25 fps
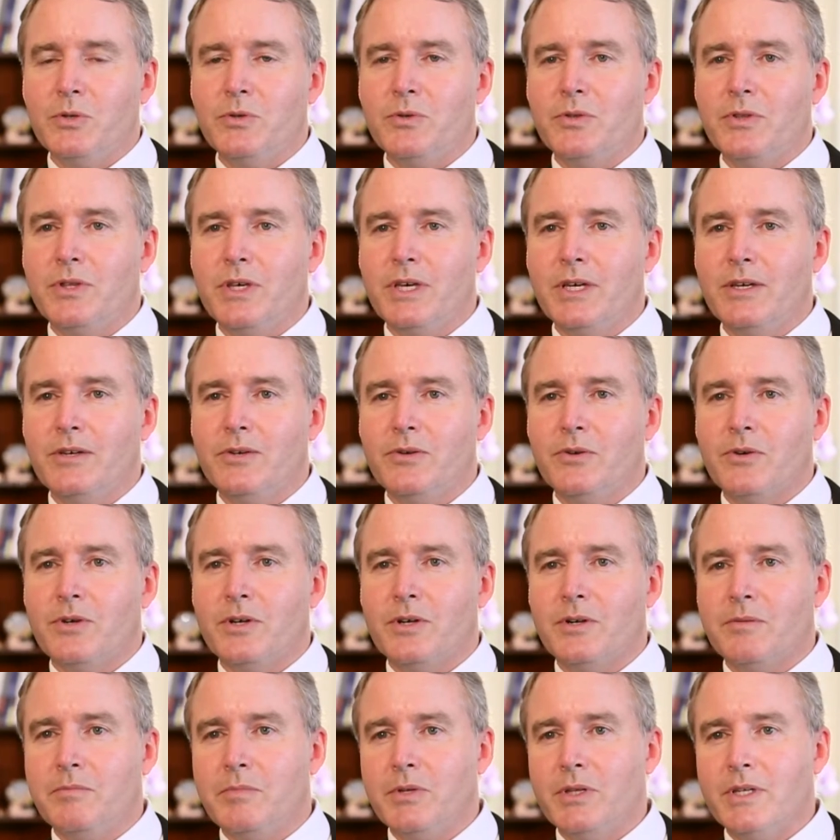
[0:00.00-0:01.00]
who think
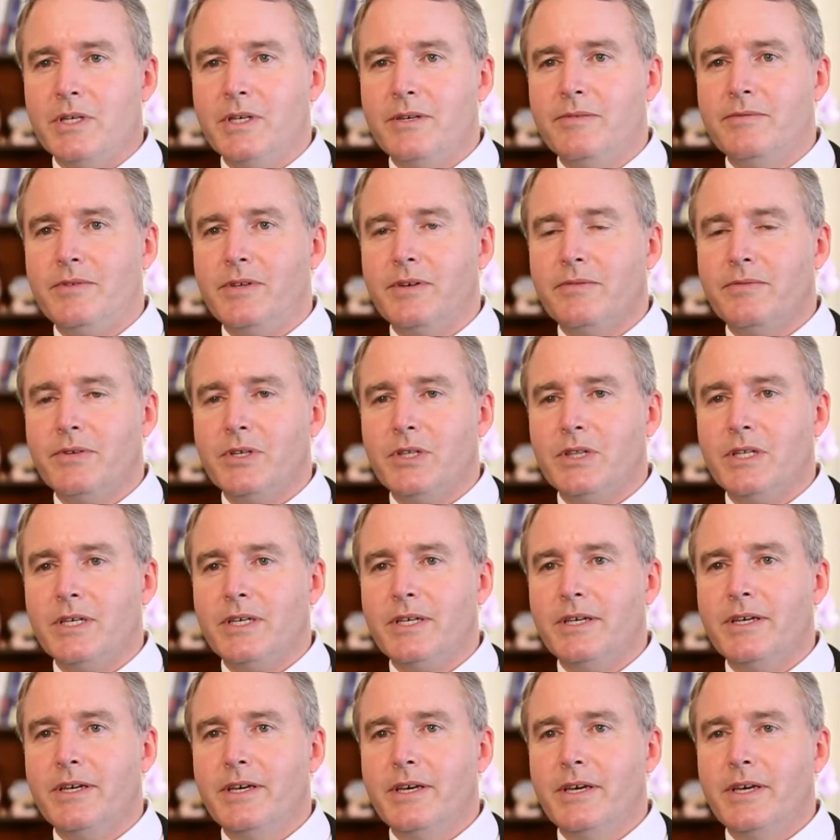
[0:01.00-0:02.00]
or believe
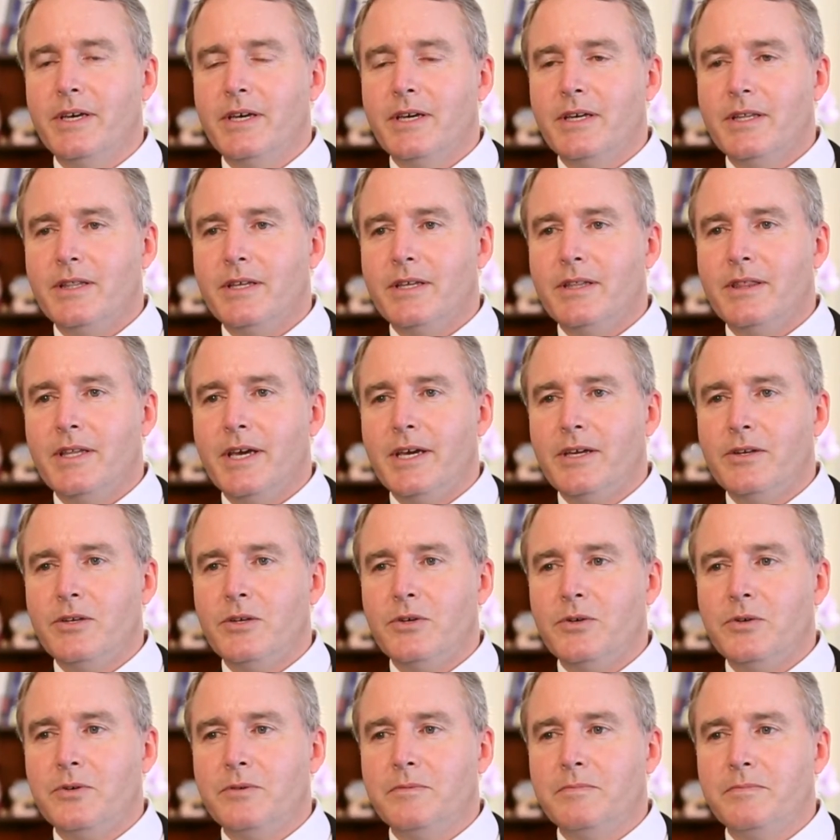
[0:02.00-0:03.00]
differently than they
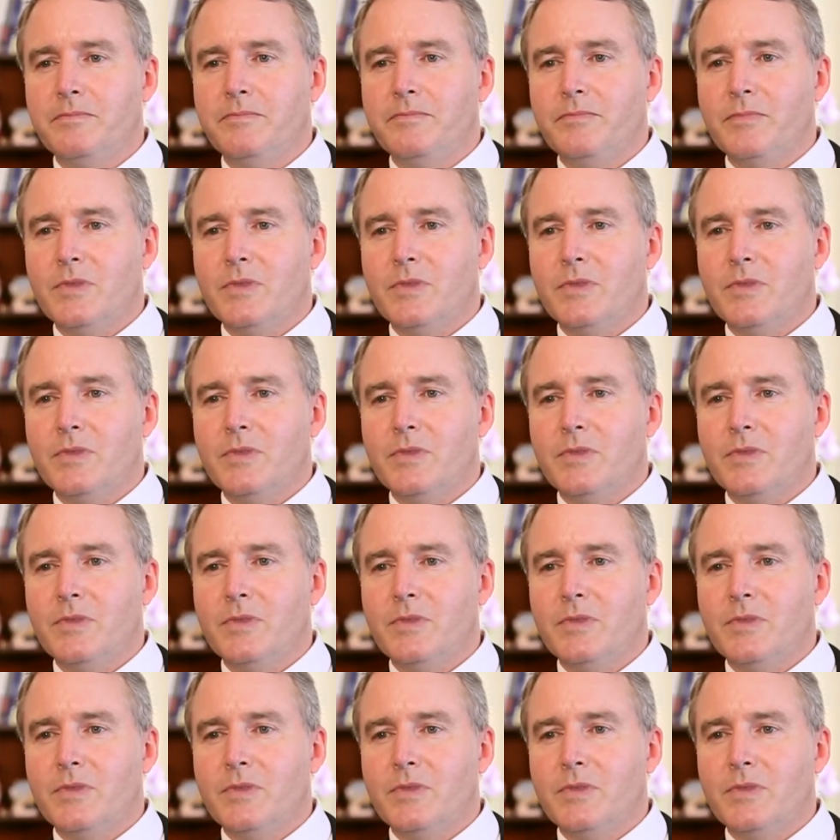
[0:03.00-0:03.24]
do.